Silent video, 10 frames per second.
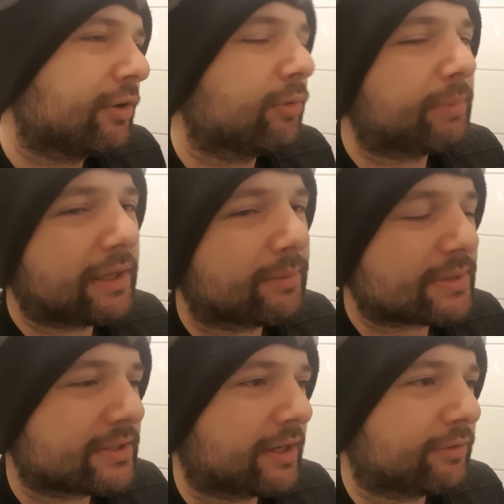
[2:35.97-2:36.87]
make the
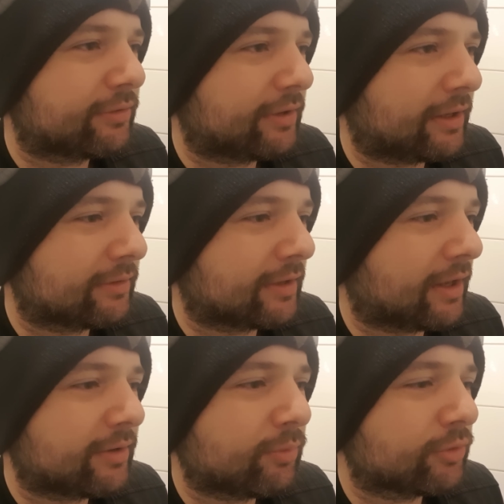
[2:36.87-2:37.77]
mistake to think
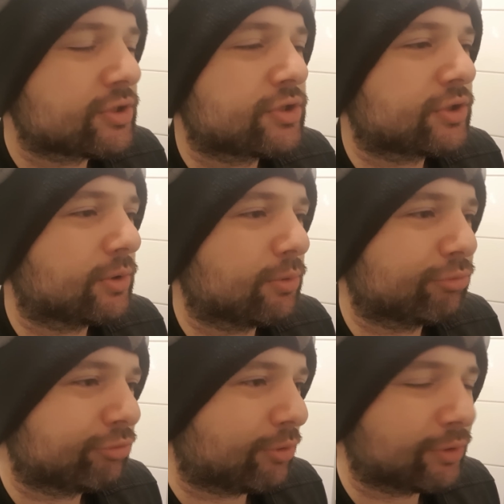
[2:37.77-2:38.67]
that what's true
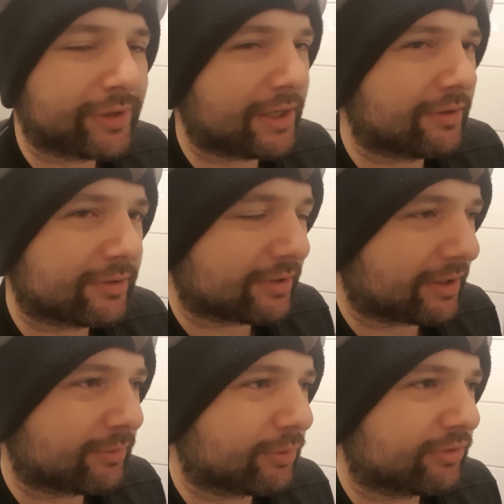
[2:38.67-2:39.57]
for the
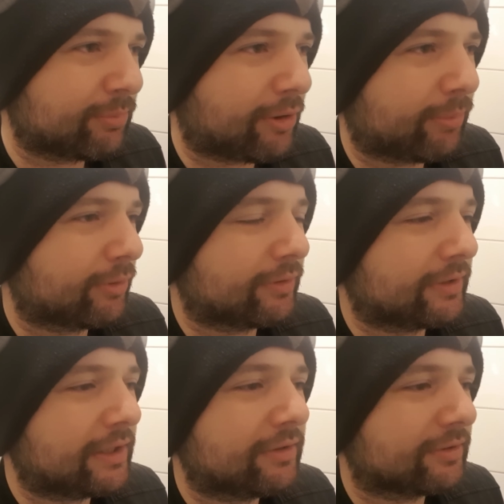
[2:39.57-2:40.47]
internet, what's popular in
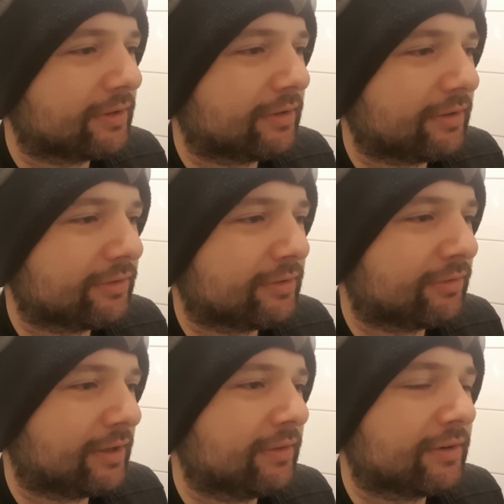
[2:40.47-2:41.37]
the internet, is the
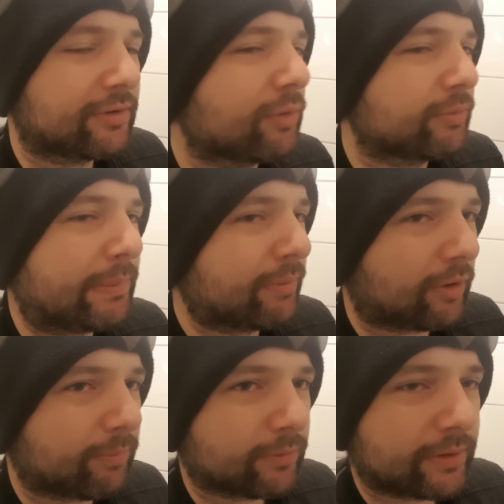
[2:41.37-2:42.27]
thing that is going to be
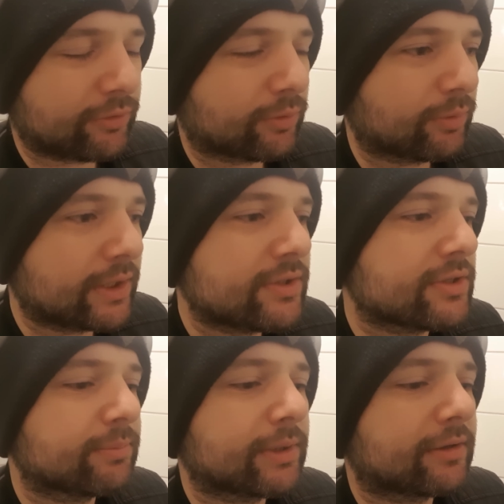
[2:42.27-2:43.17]
popular in your
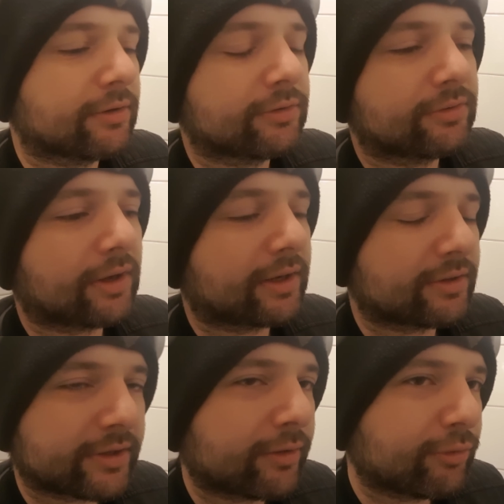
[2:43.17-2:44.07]
region, because I
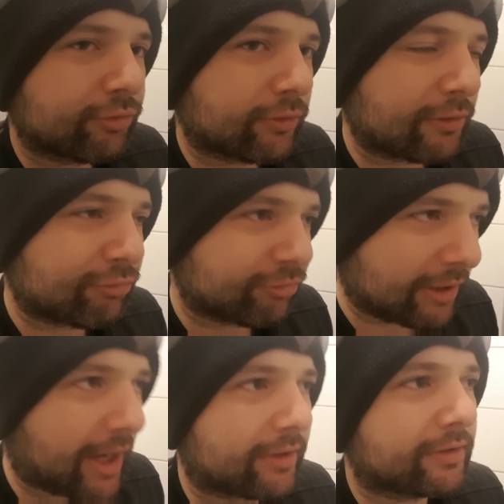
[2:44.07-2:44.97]
can tell you for a
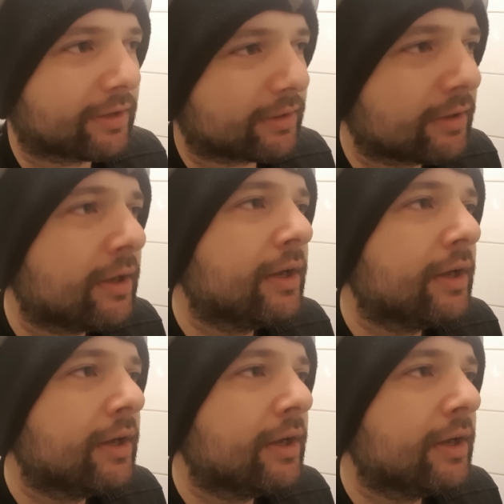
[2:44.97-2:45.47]
fact that